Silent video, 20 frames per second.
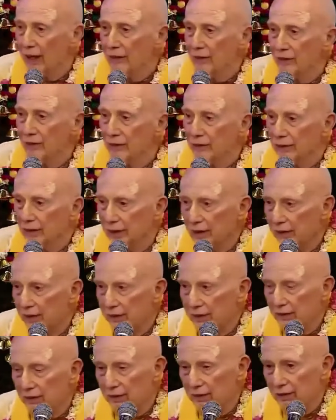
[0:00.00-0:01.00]

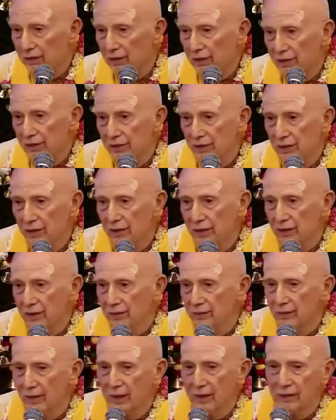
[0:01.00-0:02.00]
anukulena krishna
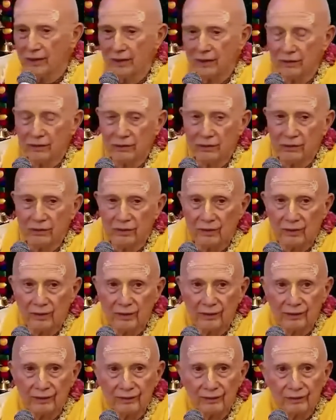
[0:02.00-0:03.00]
silanam bhakti
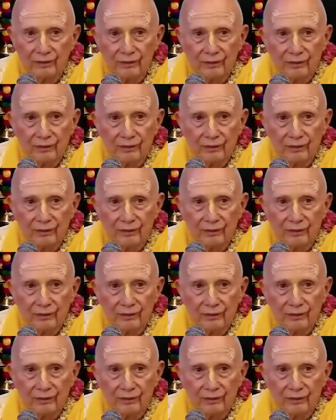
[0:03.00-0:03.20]
uttamam.